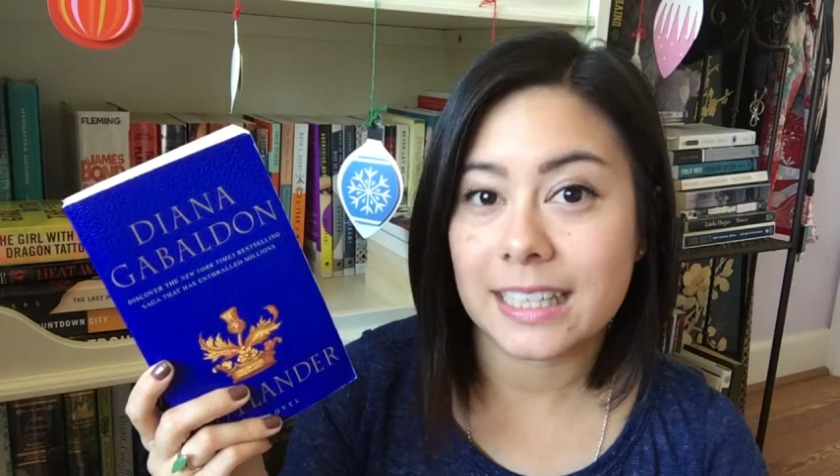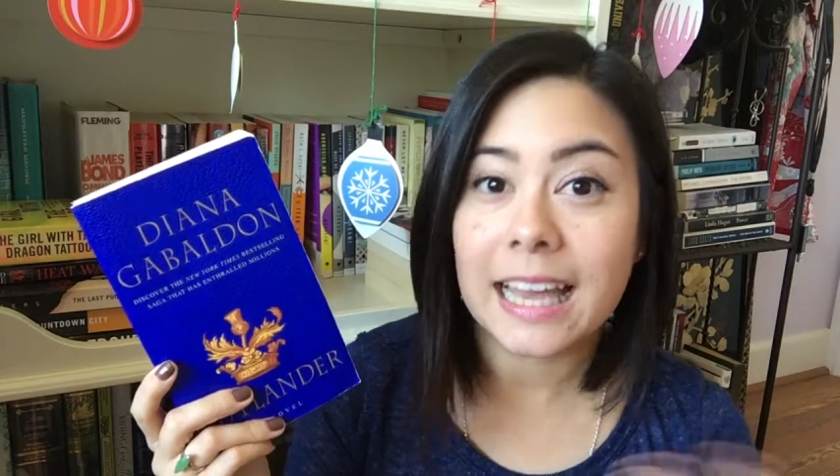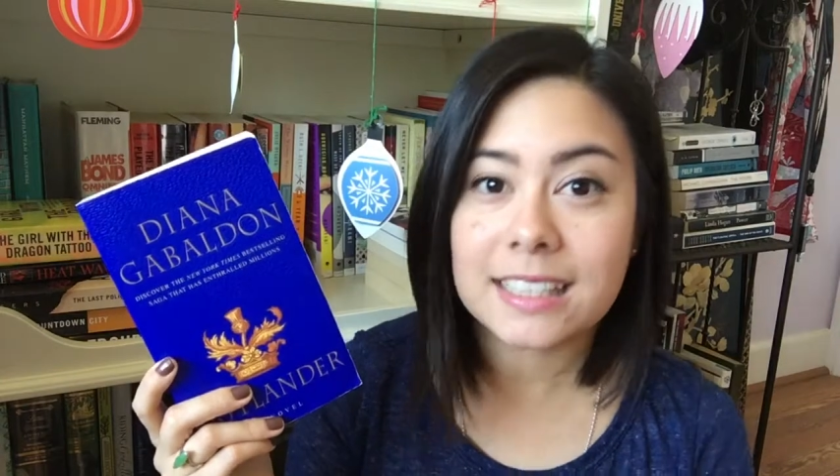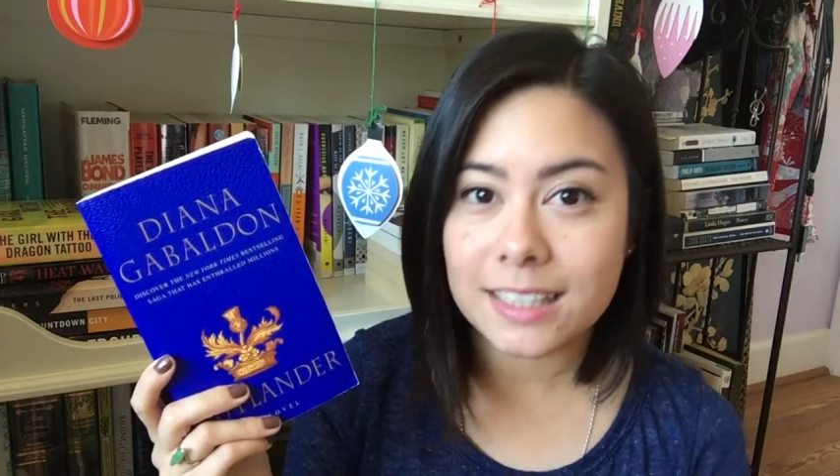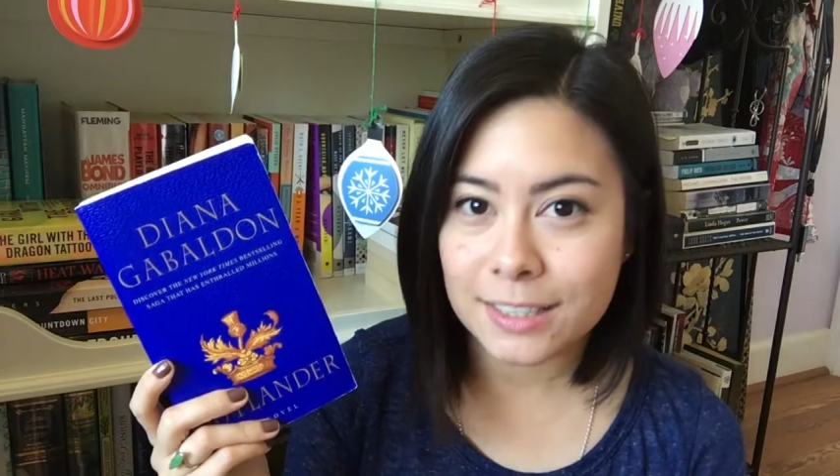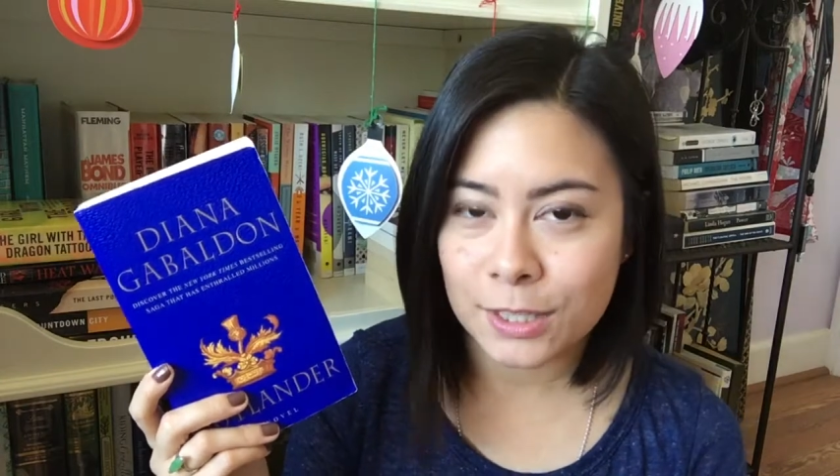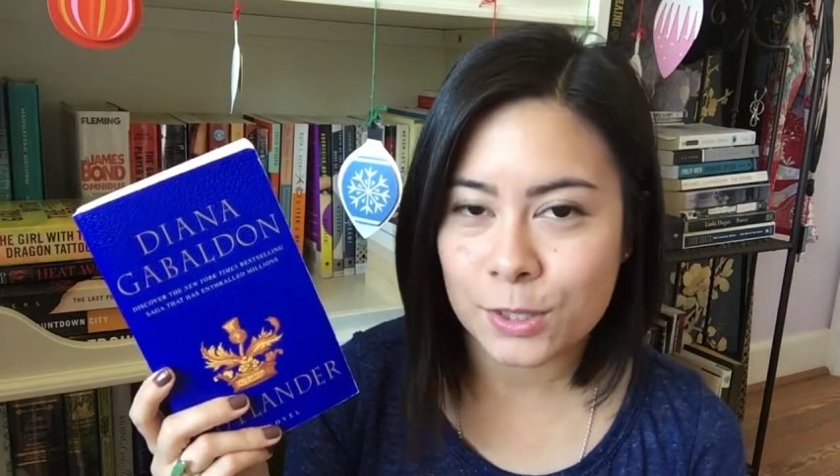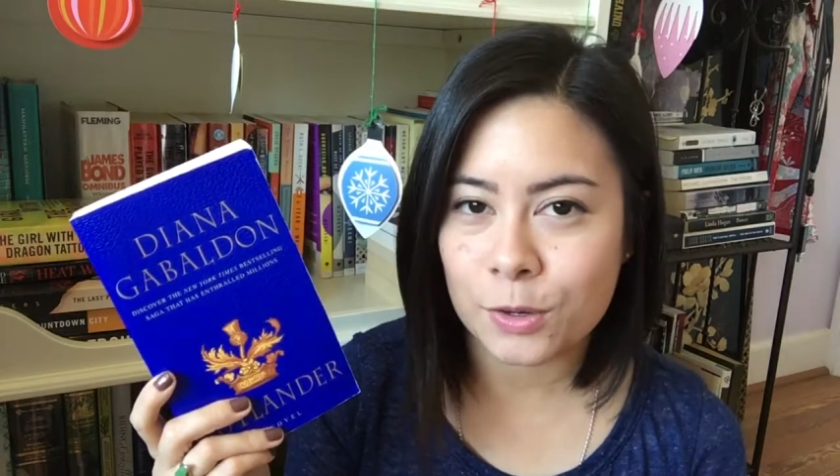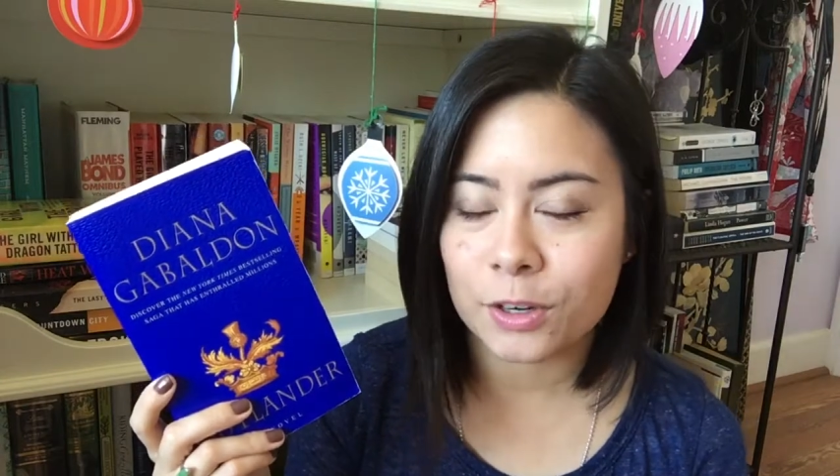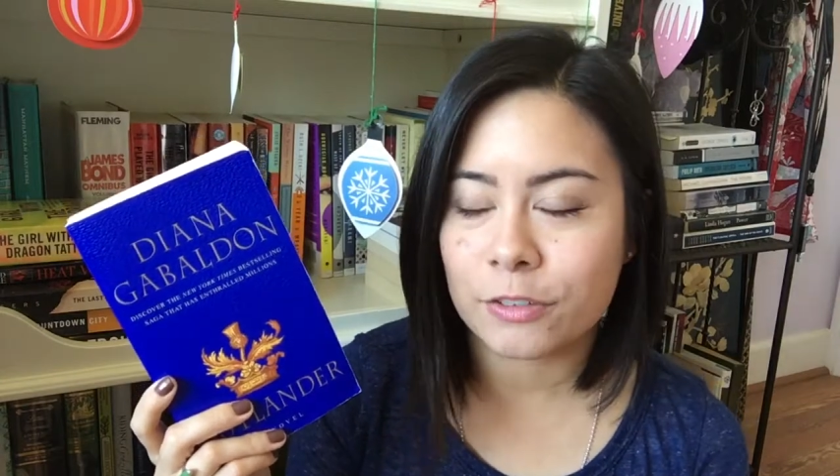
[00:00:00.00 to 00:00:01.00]
yes, it is
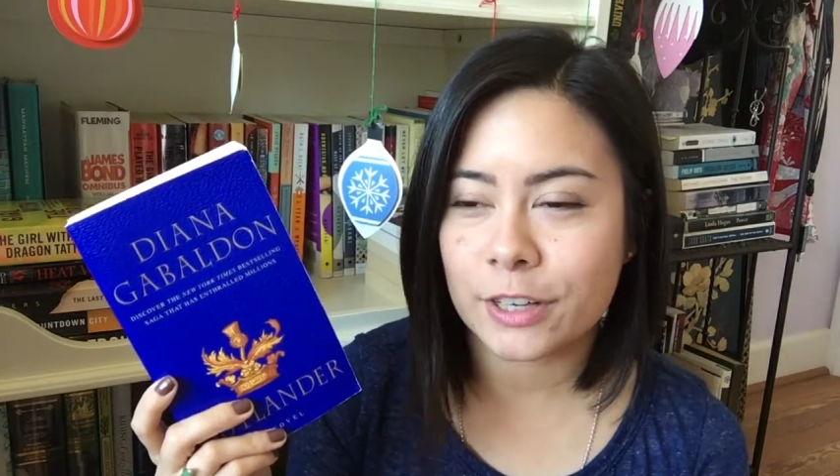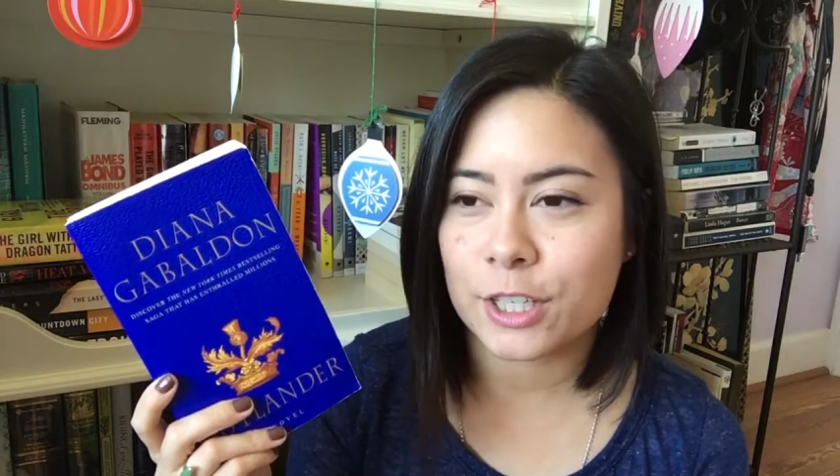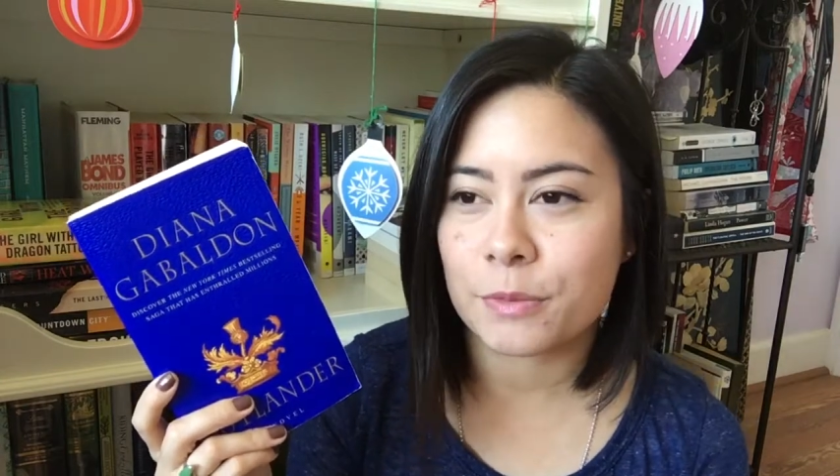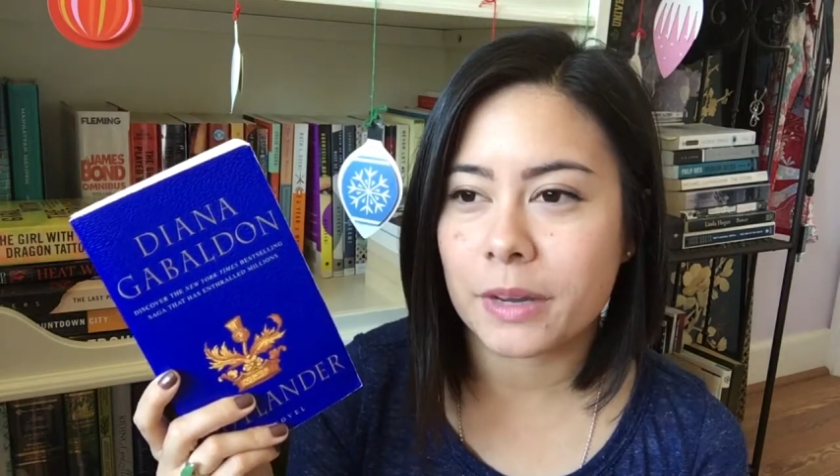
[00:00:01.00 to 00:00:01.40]
historical fiction,